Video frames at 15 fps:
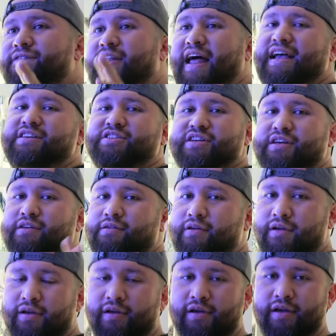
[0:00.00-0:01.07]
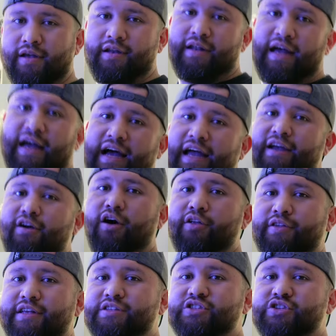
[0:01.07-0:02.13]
flashing and uh, I called it